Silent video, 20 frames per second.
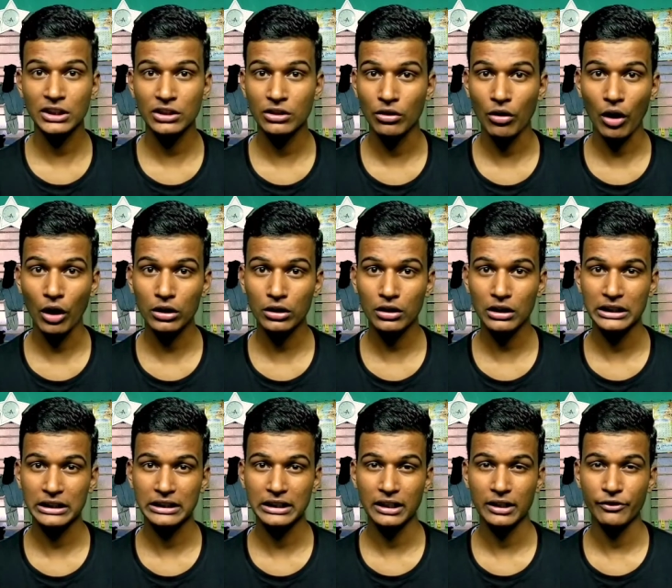these are
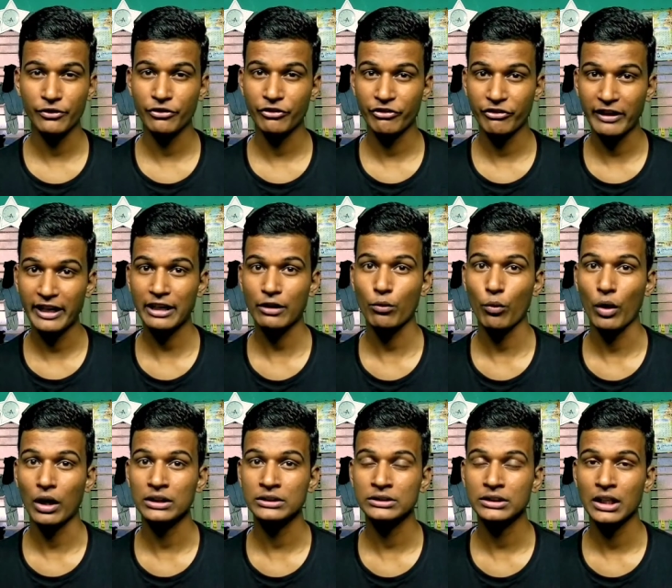not the
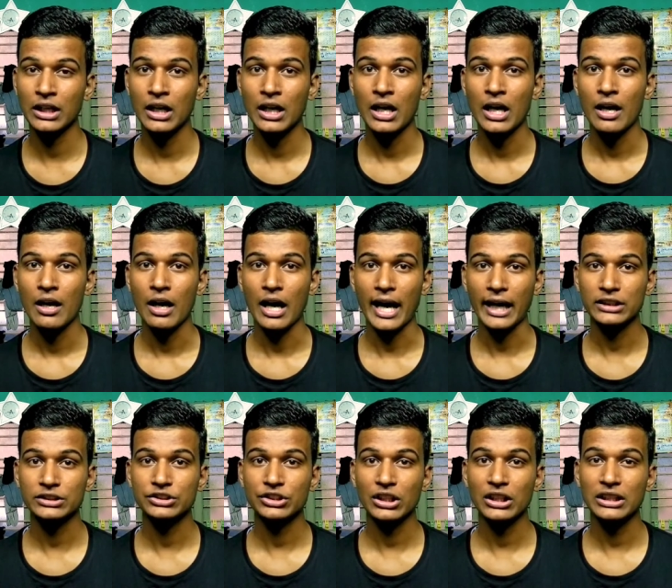fake ones.
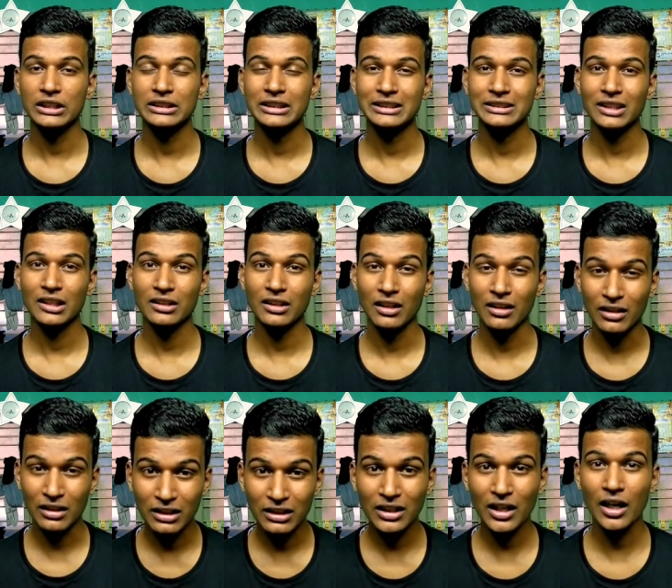Actually, these are the
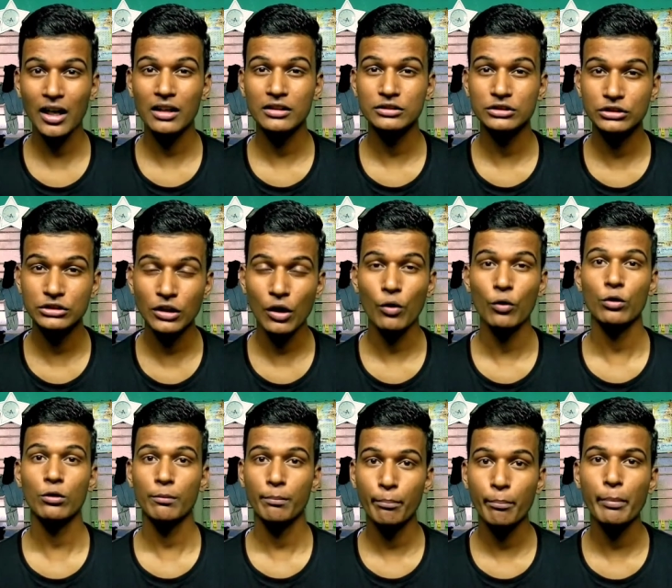real
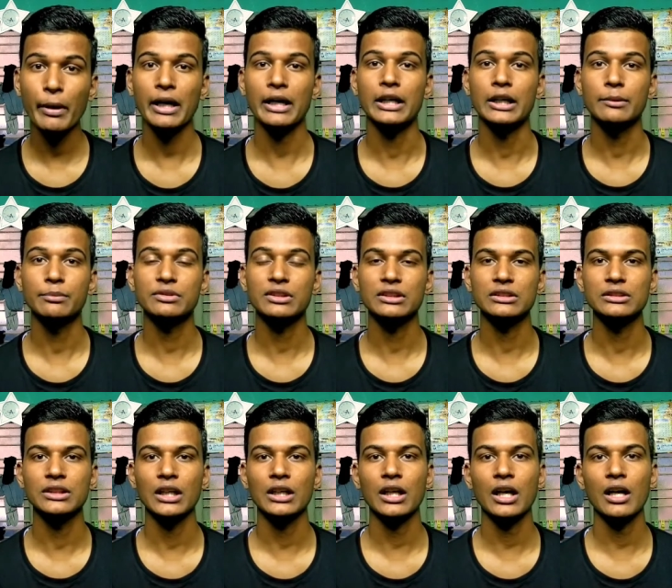sound pipes
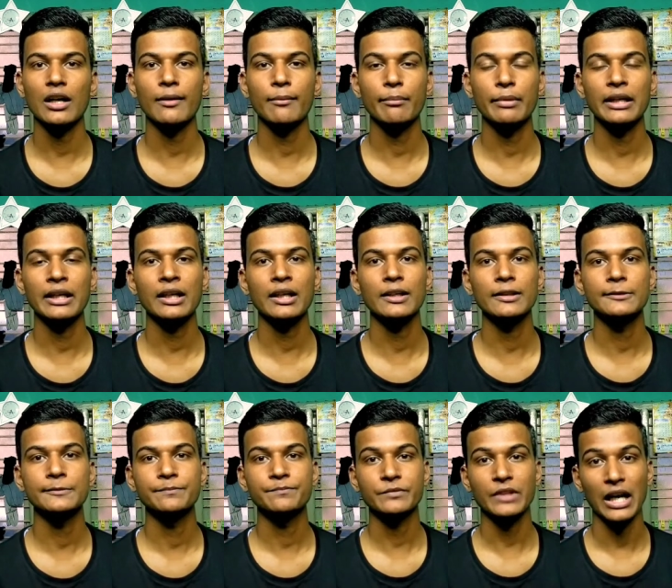that are being
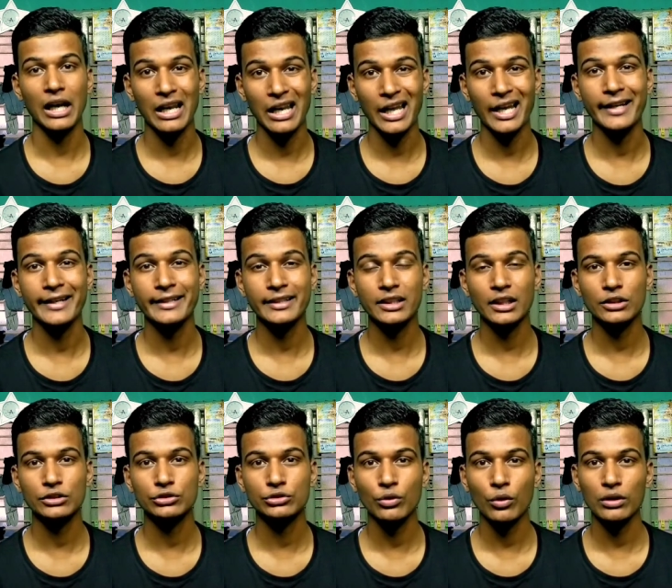let
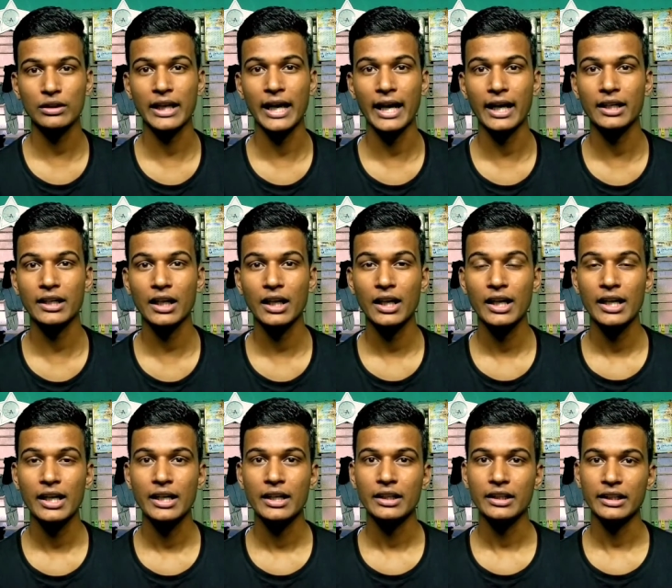so that
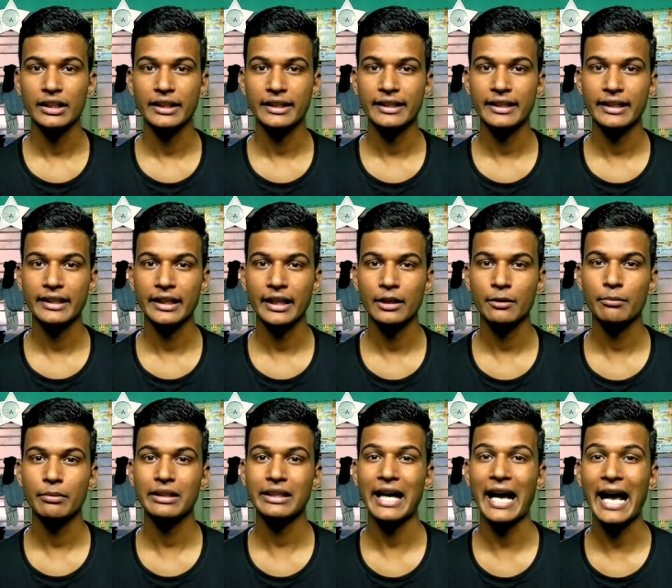it
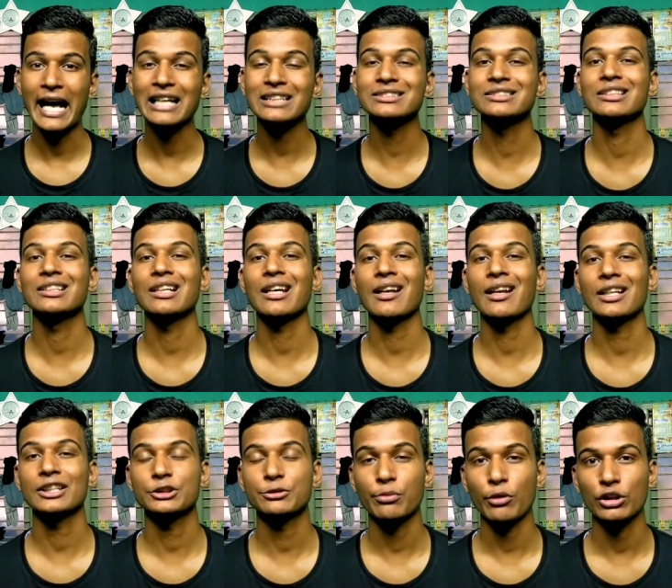can be as
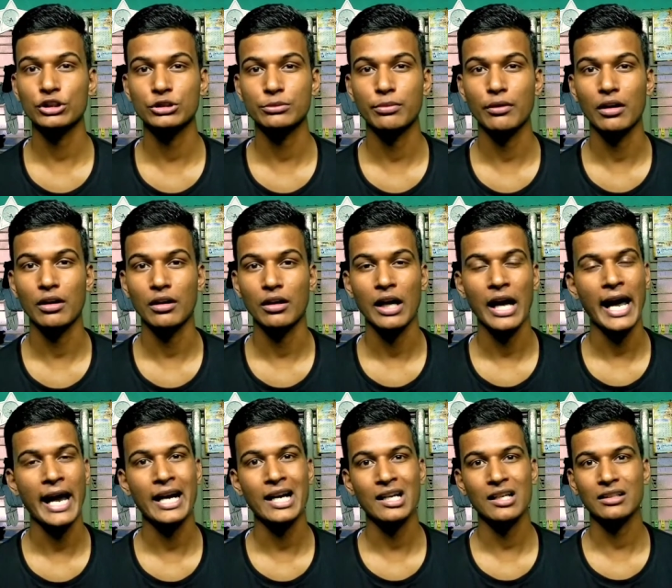real as possible,
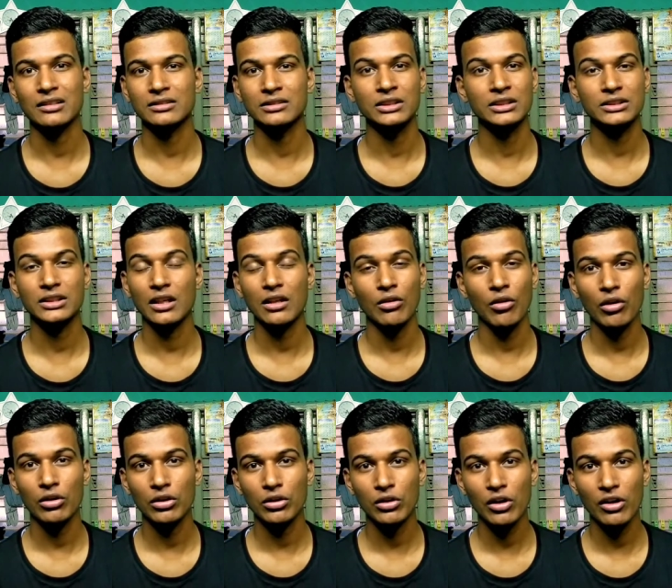and uh, these are
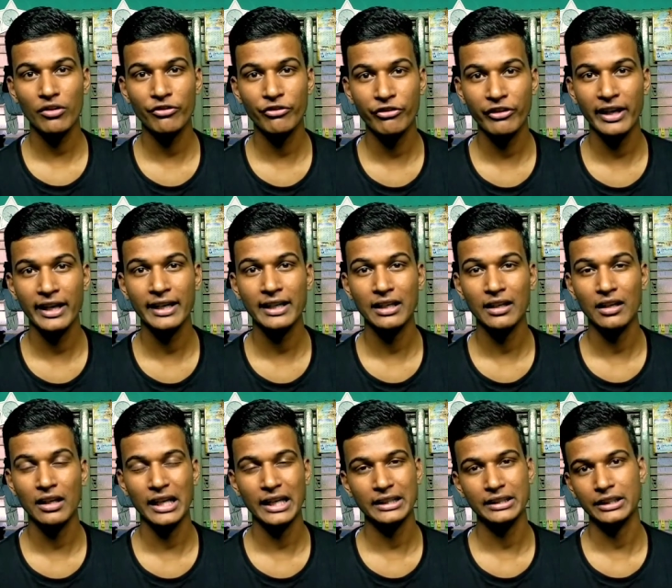not at all
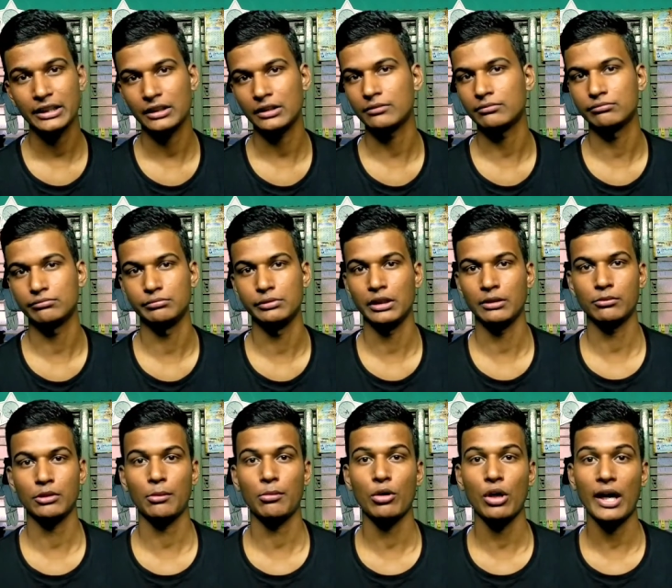fake like the B
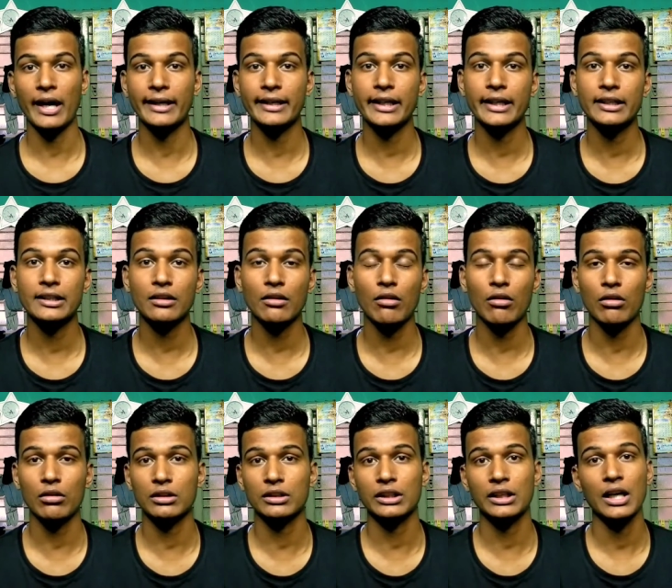M W i eight
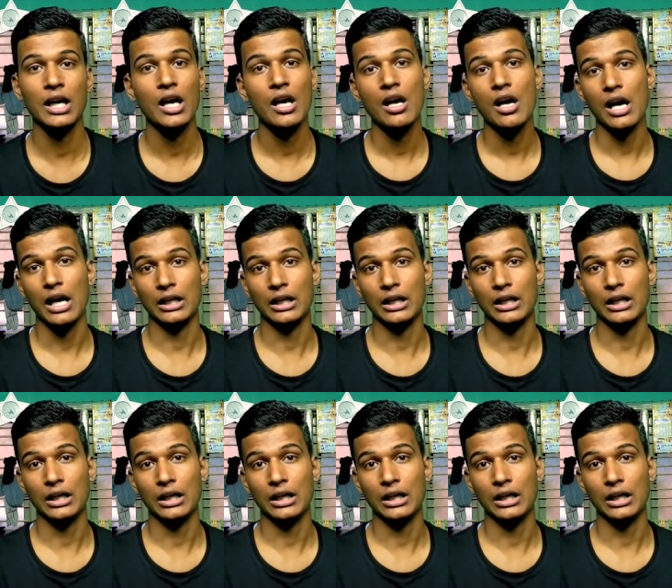or the